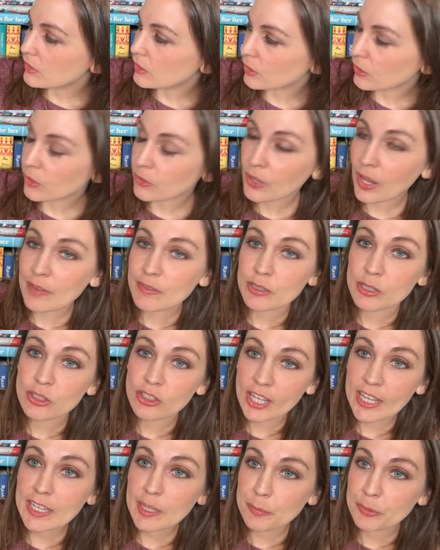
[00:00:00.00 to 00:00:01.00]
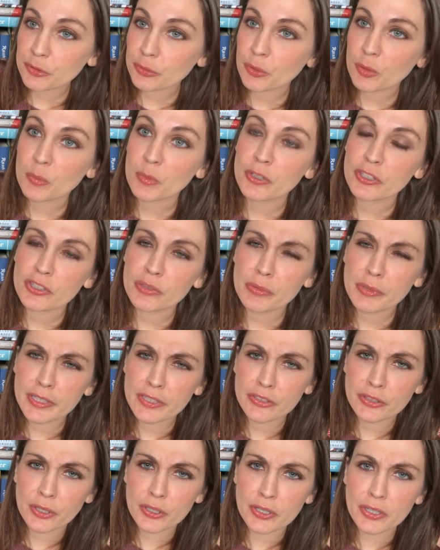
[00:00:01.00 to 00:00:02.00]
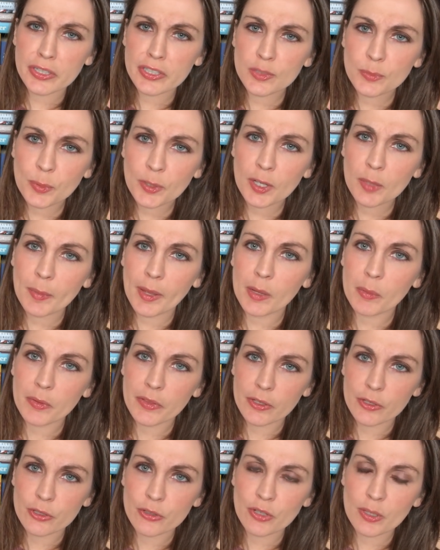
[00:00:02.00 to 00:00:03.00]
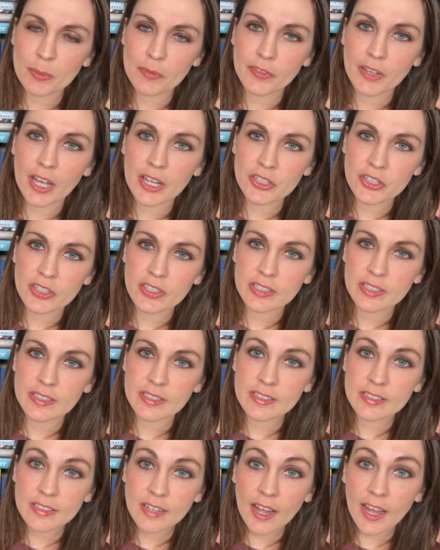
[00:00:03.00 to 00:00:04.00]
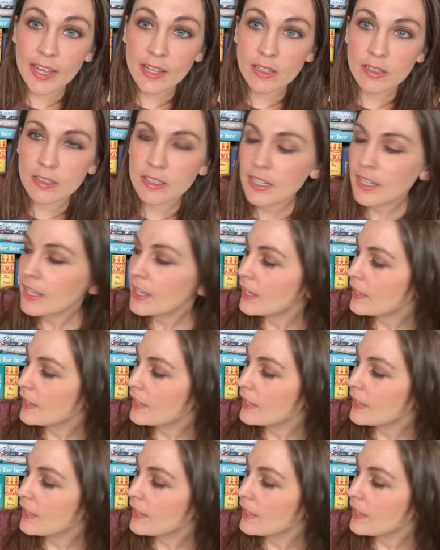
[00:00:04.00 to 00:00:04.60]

her novel Jacob's Room, where she really started to experiment with her stream of consciousness style.